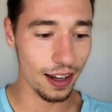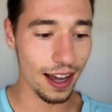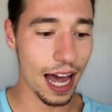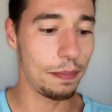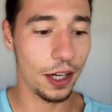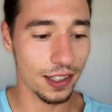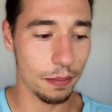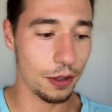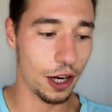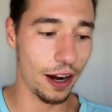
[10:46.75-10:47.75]
And because I'm
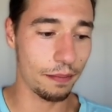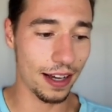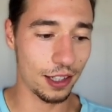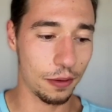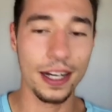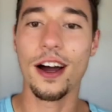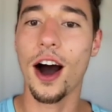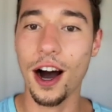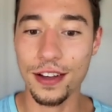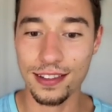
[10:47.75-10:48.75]
sharing my screen,
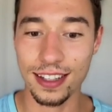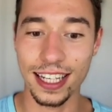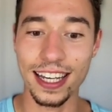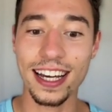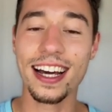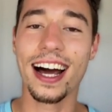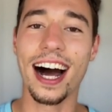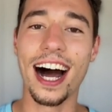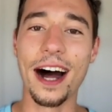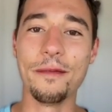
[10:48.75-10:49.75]
obviously,
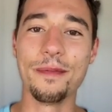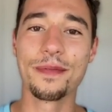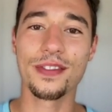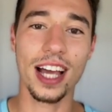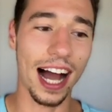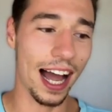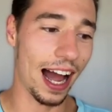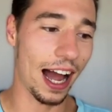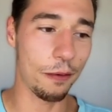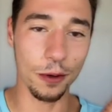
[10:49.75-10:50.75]
um, I,
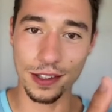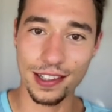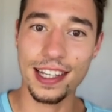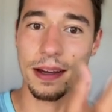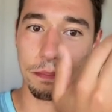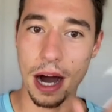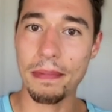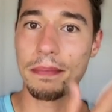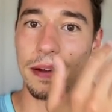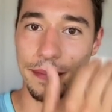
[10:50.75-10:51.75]
I, won't see them pop
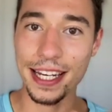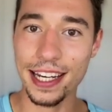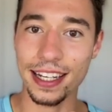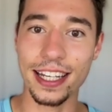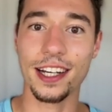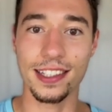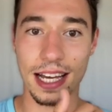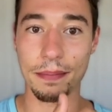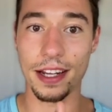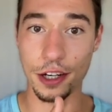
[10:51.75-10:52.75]
up immediately because
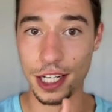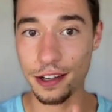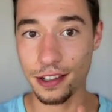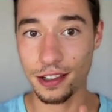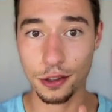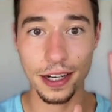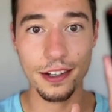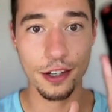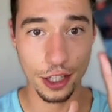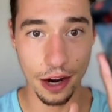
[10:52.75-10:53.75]
I'm in a sheen,
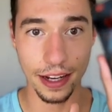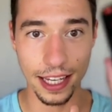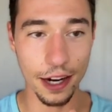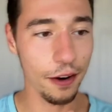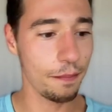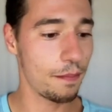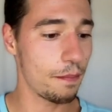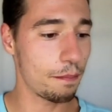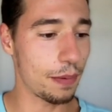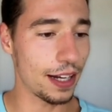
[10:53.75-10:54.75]
screen sharing here.
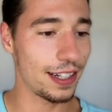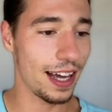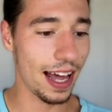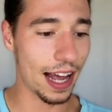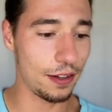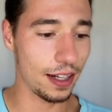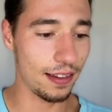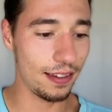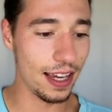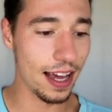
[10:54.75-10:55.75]
But as you can
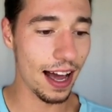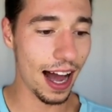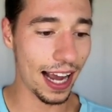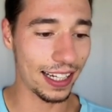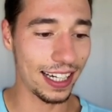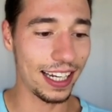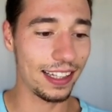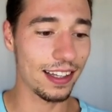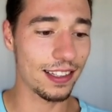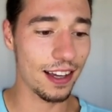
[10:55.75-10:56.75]
see, I can click
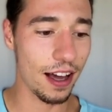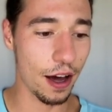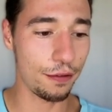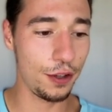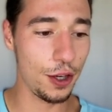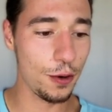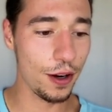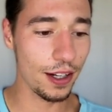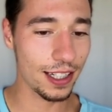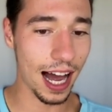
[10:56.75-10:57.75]
this a few
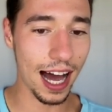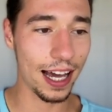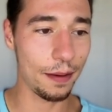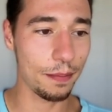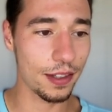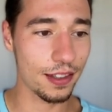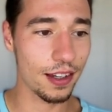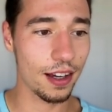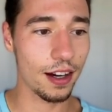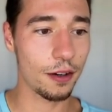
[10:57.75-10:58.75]
times,
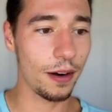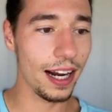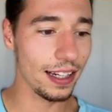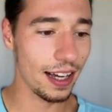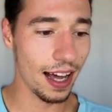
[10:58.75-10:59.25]
right?